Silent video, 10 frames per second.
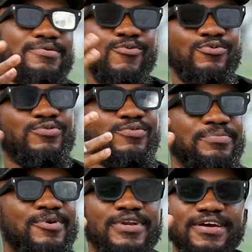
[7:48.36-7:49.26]
it go
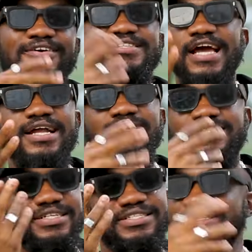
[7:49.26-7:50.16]
through? Because the other
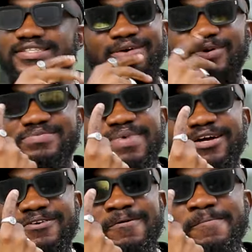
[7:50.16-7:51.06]
judges, it was
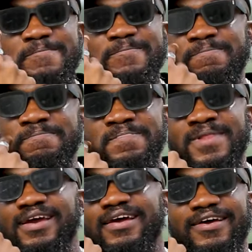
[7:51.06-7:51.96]
Magnum,
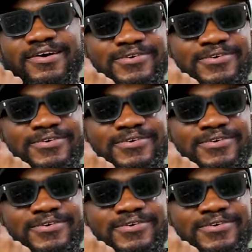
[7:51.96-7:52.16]
it